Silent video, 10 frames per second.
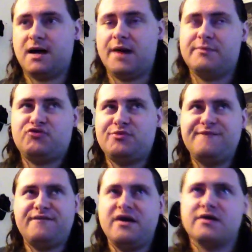I mean, to be
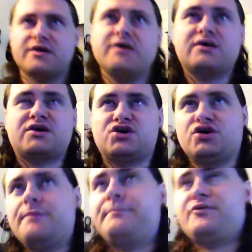fair, it
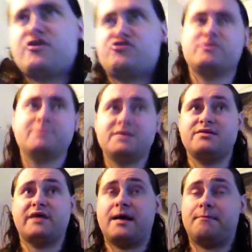could potentially
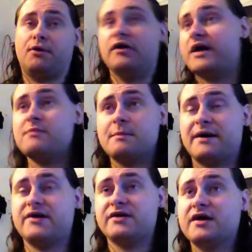mean that Paul Heyman
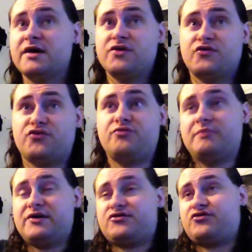might,
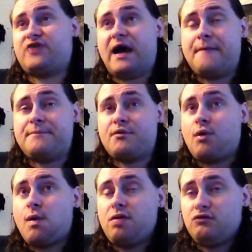might stab
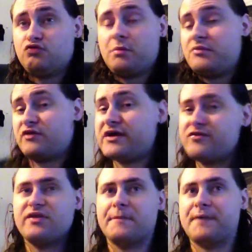Roman
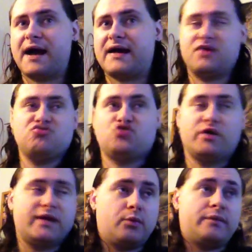Reigns in the back and
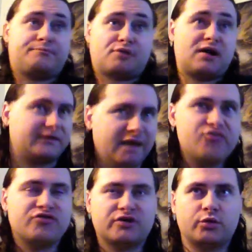join up with Brock
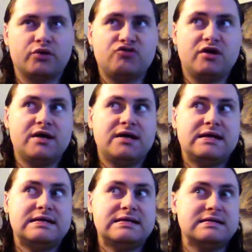Lesnar, which
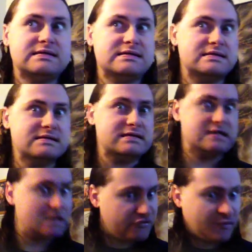
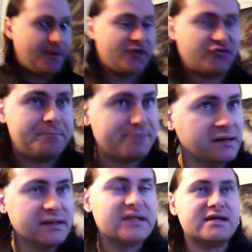is a
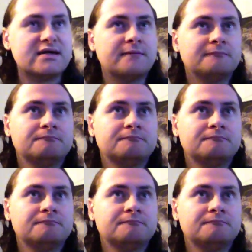possibility